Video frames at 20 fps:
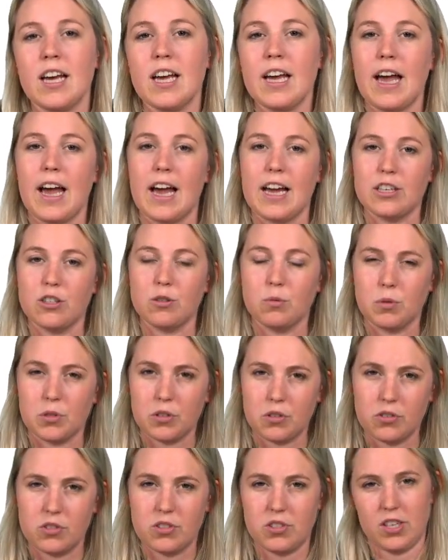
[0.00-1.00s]
and you want
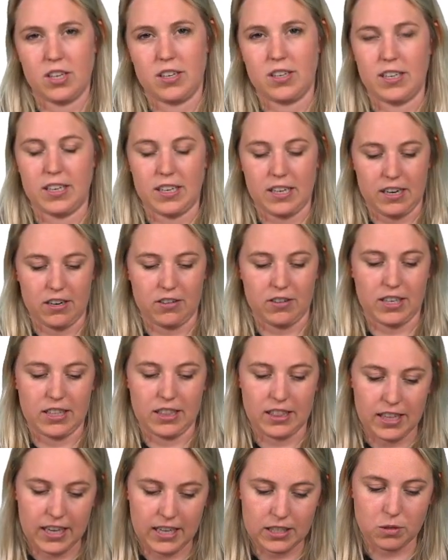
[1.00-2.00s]
to study there. And
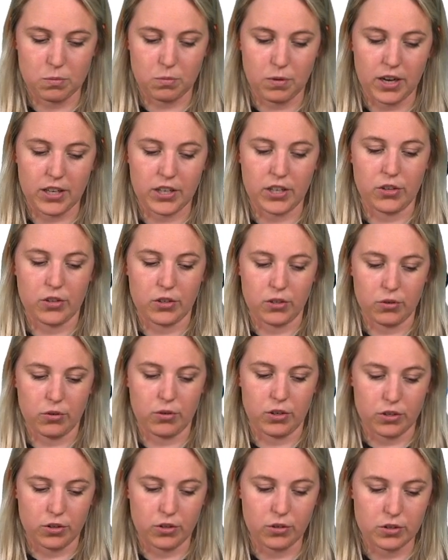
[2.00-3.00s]
that's why you
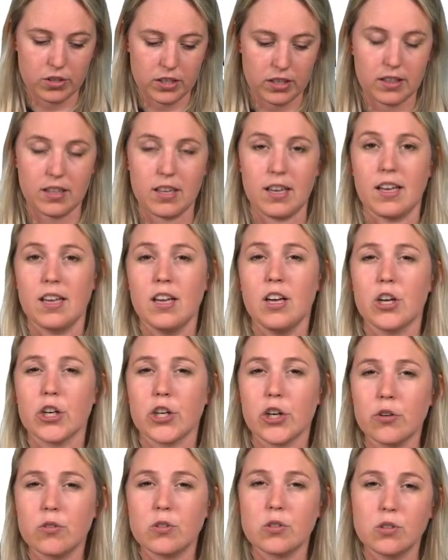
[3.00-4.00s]
are using the
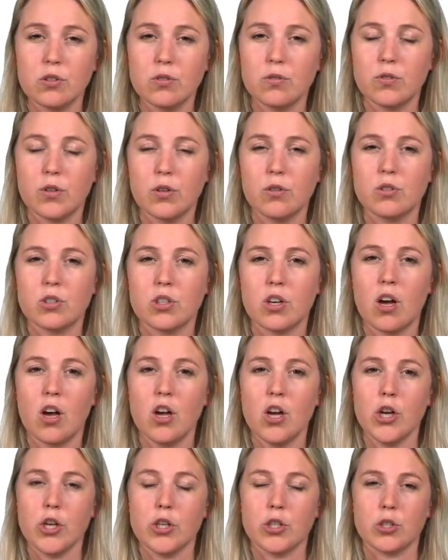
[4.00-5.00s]
going to future
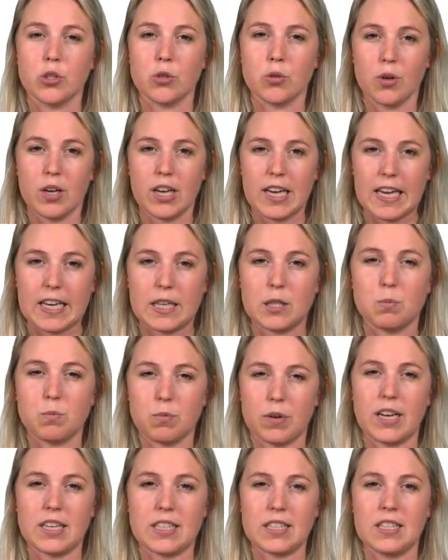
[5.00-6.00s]
to
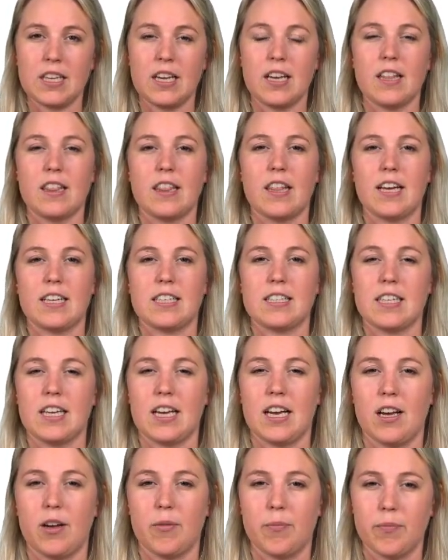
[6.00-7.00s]
express that
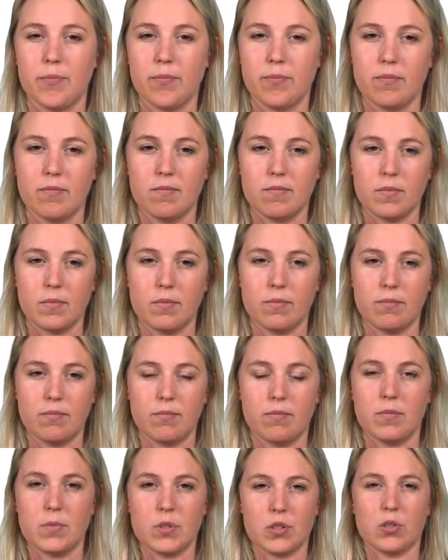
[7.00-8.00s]

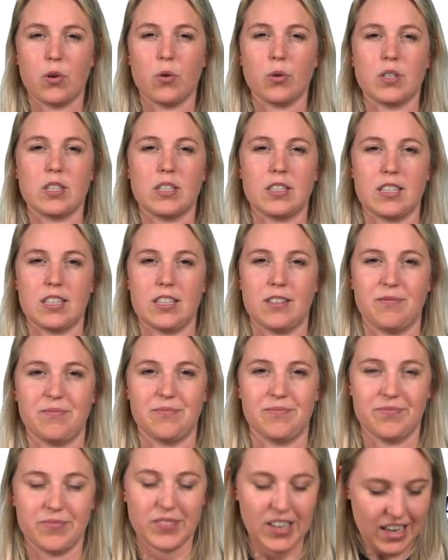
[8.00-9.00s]
certainty.
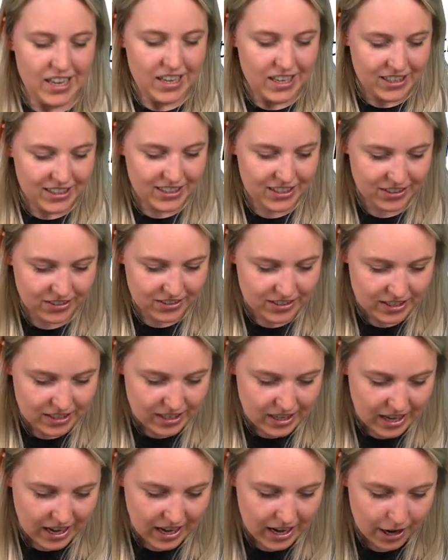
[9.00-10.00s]
Good.
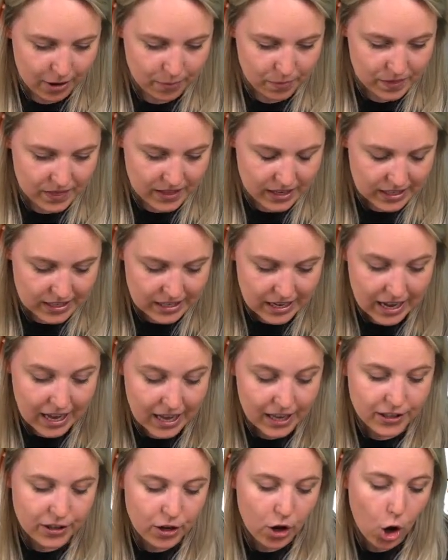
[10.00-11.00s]
Then
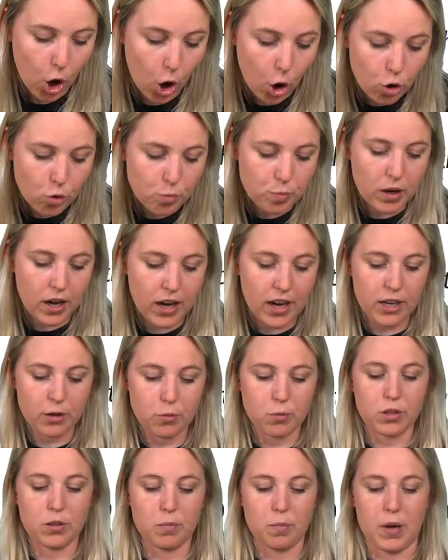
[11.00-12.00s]
I hope I
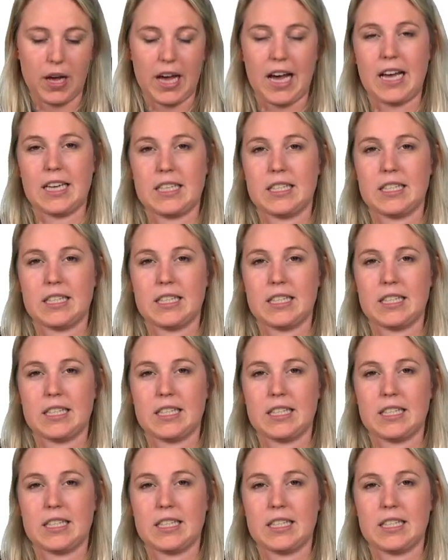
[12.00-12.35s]
will pass